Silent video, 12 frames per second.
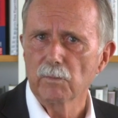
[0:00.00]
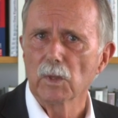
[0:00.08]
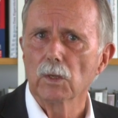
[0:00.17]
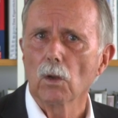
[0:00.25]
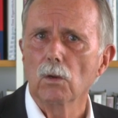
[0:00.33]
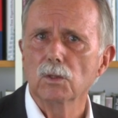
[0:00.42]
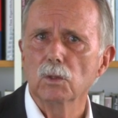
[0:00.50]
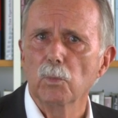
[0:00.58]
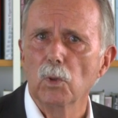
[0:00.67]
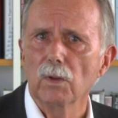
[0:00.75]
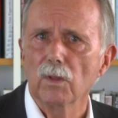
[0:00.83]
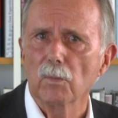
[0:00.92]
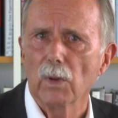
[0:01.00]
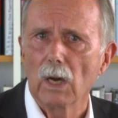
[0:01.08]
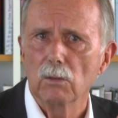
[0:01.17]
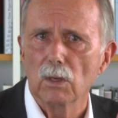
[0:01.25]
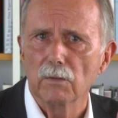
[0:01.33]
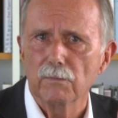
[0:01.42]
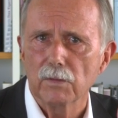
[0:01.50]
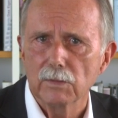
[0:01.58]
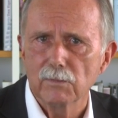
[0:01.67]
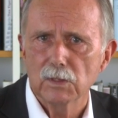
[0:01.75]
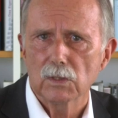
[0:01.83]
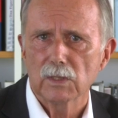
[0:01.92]
but also put the power of
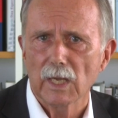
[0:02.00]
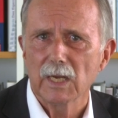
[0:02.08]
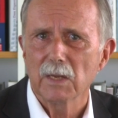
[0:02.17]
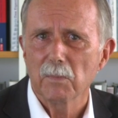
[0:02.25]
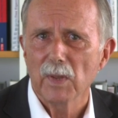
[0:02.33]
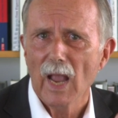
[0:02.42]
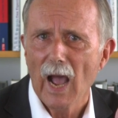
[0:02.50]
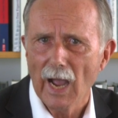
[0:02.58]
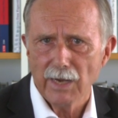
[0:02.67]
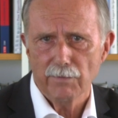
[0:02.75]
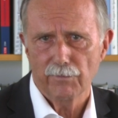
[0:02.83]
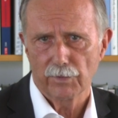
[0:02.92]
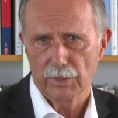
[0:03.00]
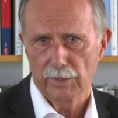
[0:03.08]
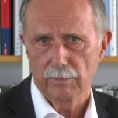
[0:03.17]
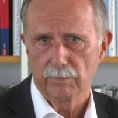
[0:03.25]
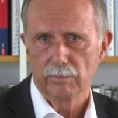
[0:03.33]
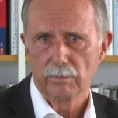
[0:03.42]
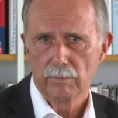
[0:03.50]
civil society behind freedom